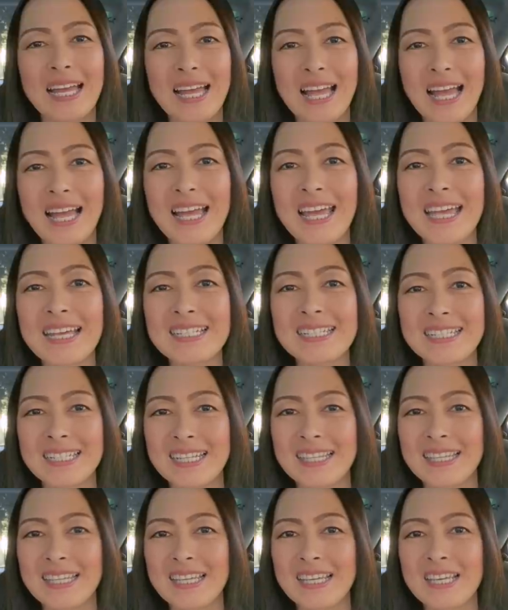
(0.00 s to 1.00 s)
I
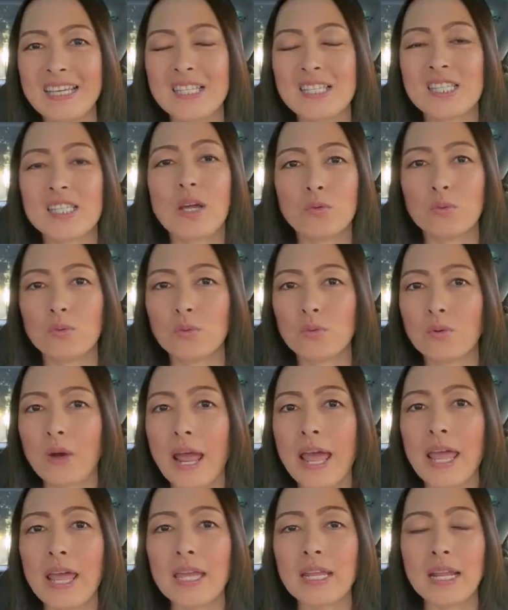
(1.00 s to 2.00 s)
did this
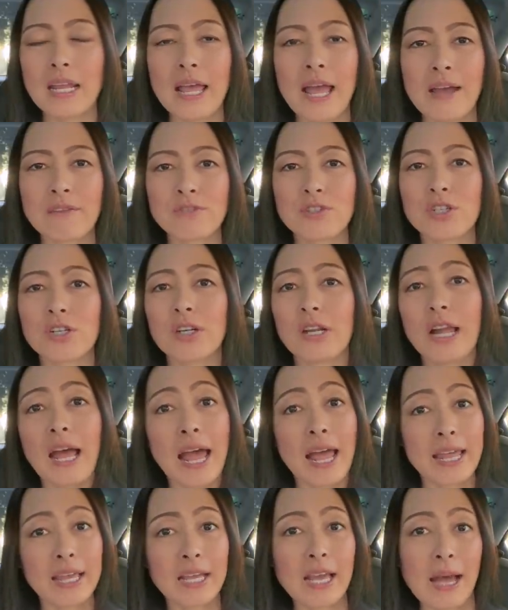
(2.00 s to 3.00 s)
right after
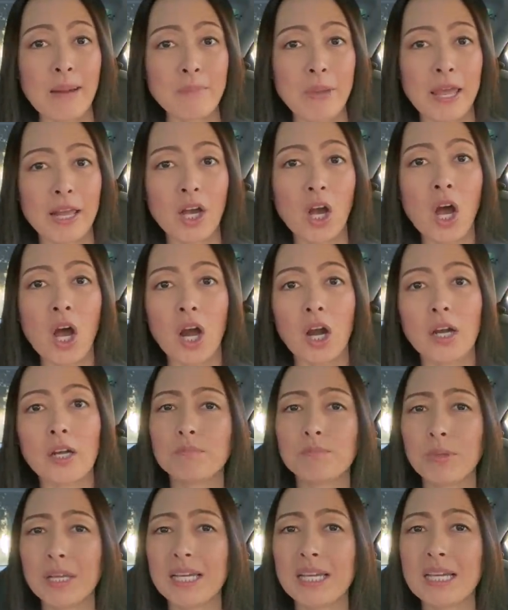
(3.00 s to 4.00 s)
I got my
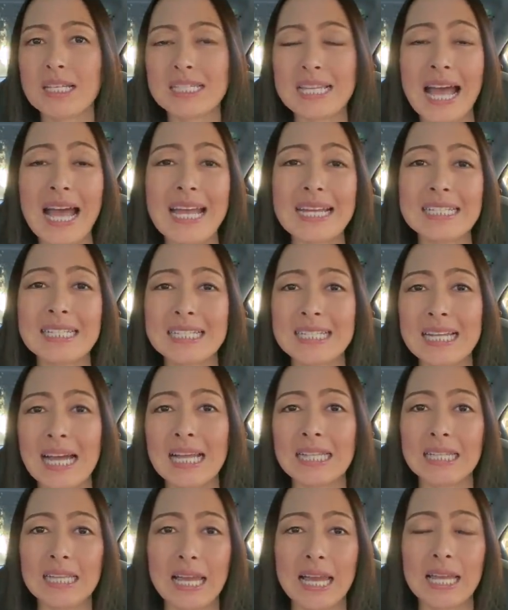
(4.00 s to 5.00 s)
car because I did
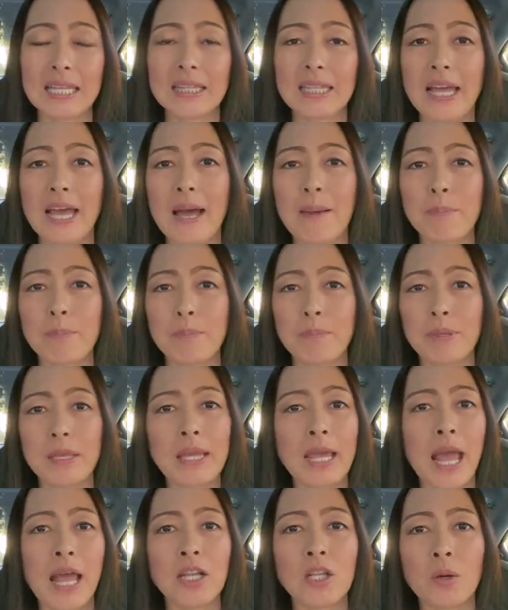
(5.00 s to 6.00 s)
not like that
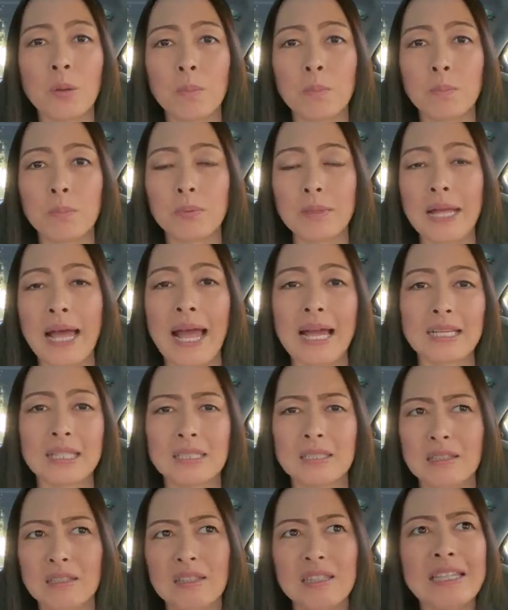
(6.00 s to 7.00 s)
piano
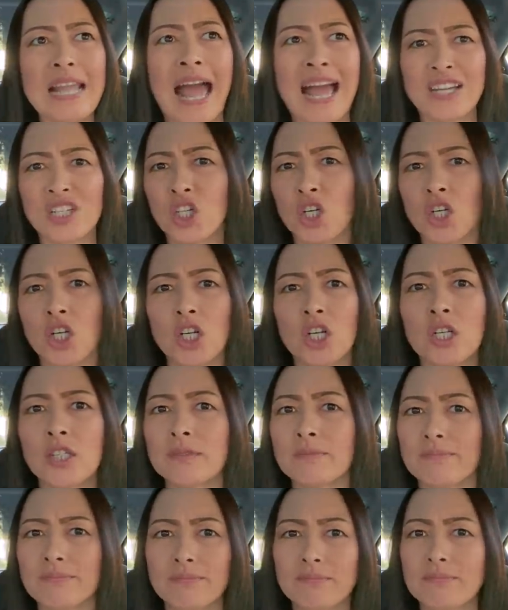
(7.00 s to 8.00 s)
black
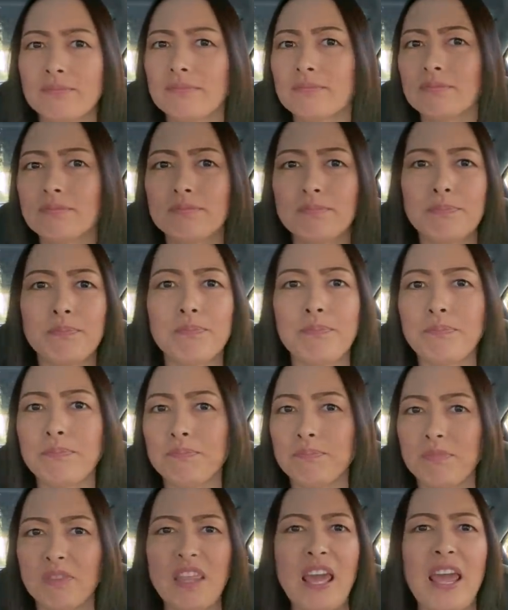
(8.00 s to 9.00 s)
lacquer
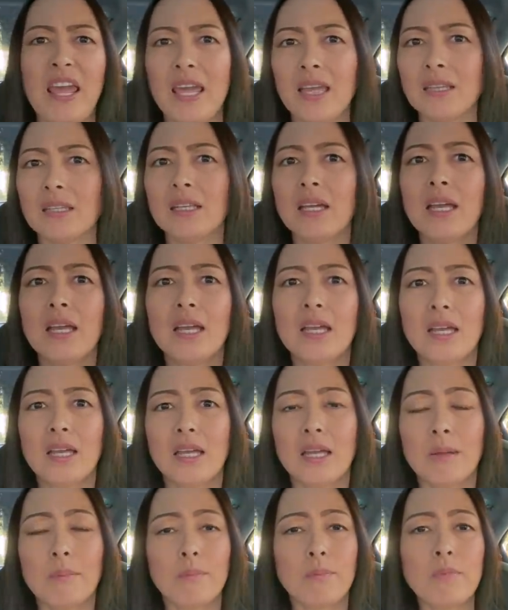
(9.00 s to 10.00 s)
thing.
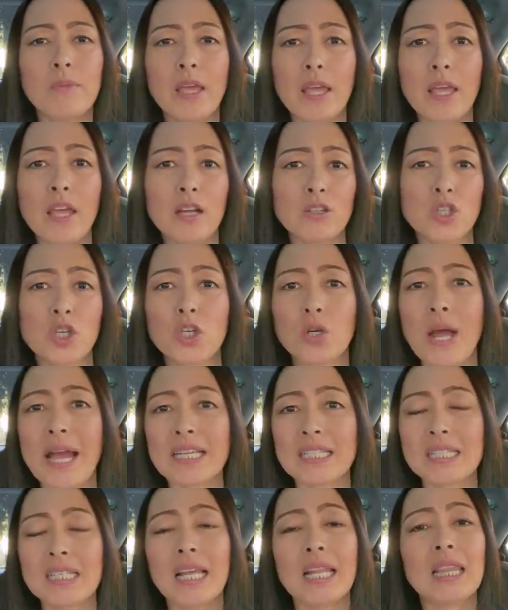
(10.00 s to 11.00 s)
It
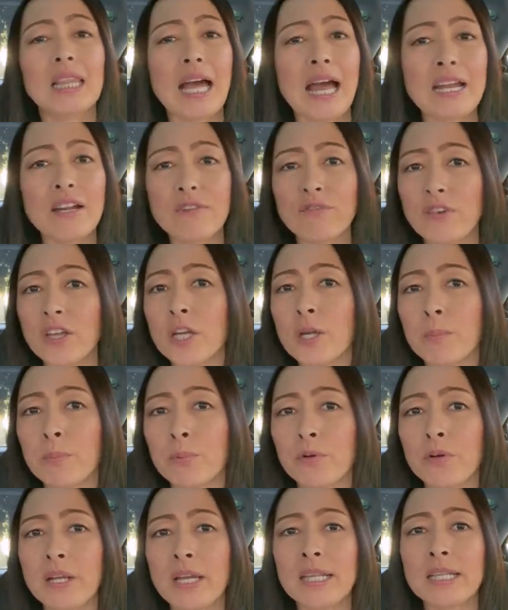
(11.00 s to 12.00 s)
attracted a lot of
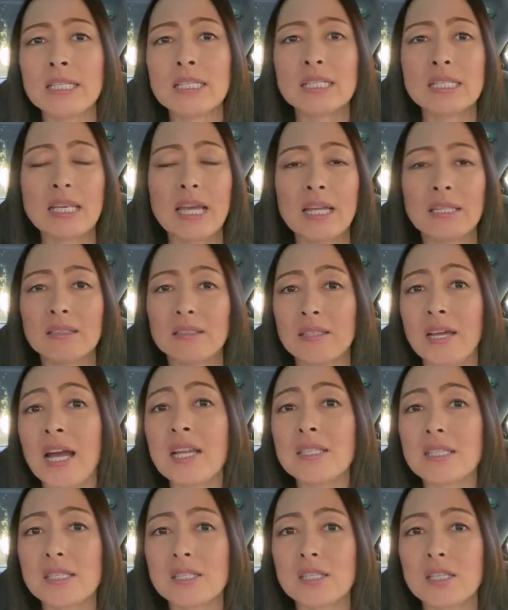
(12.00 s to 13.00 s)
fingerprints and
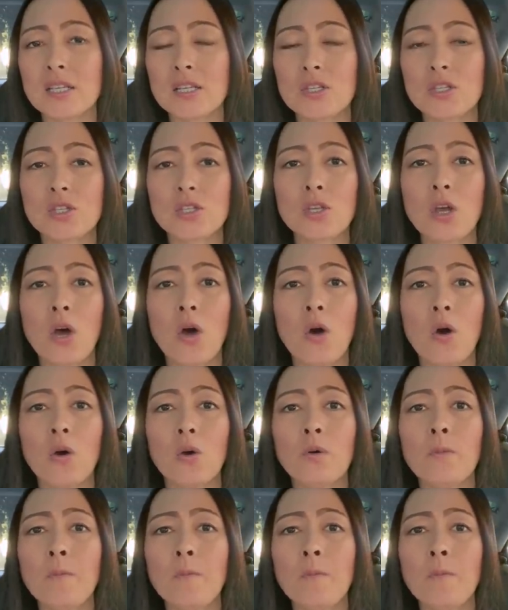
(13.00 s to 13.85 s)
dust. So